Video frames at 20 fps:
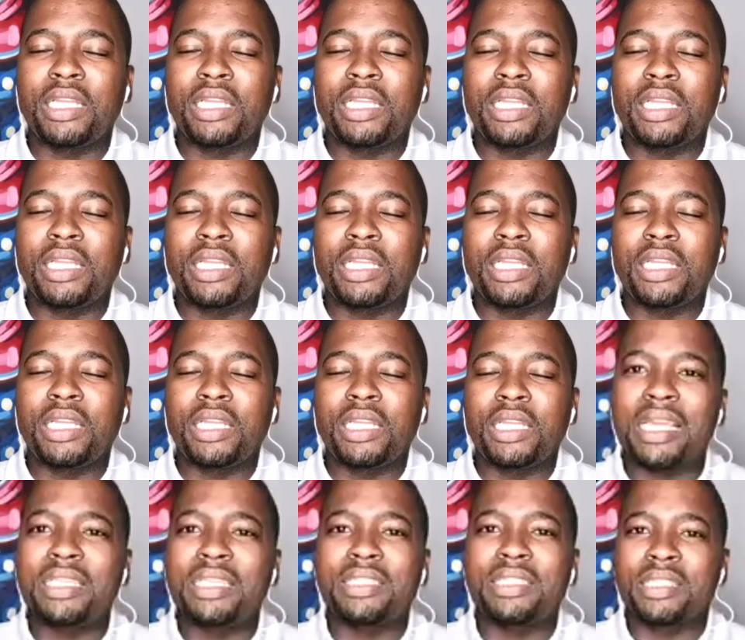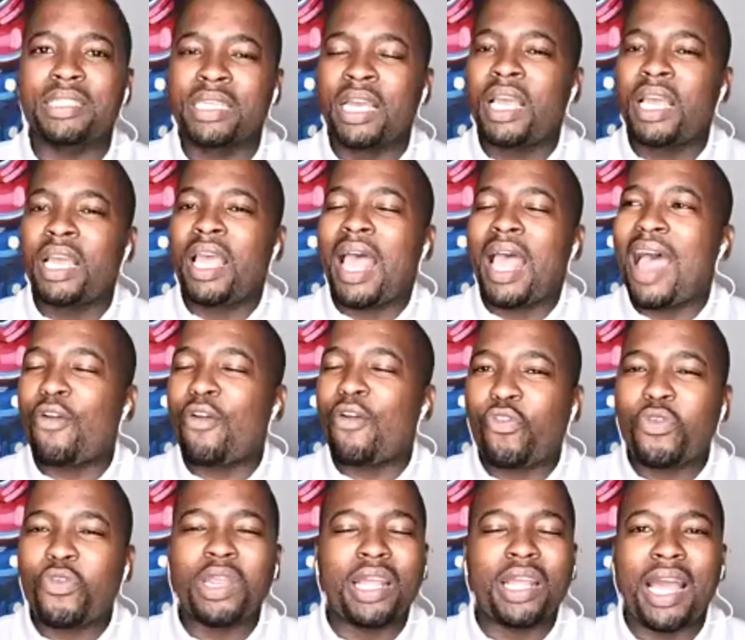nation as a race,
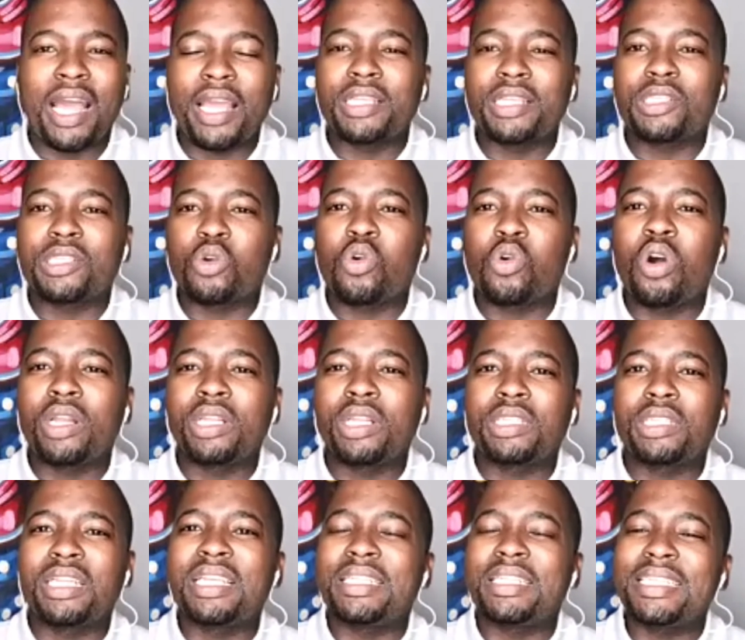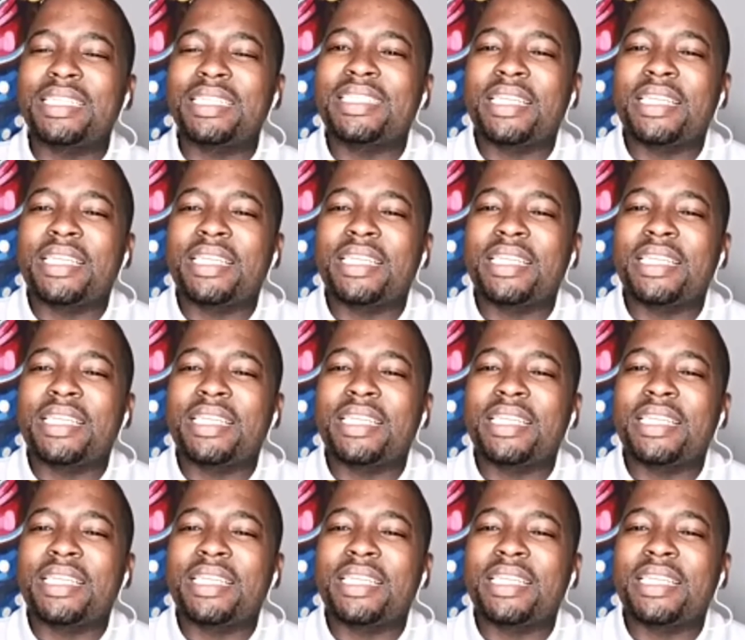Africa as a continent?